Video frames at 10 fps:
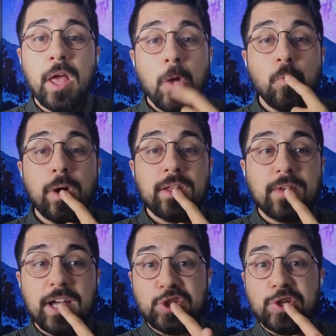What if
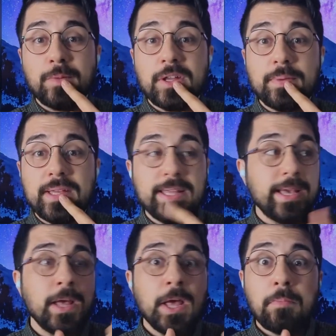I share my
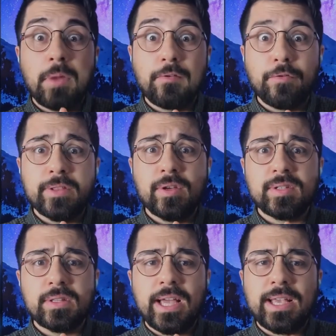opinion, my friend
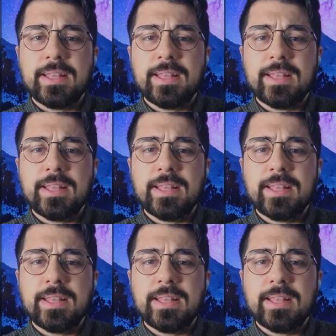doesn't like it,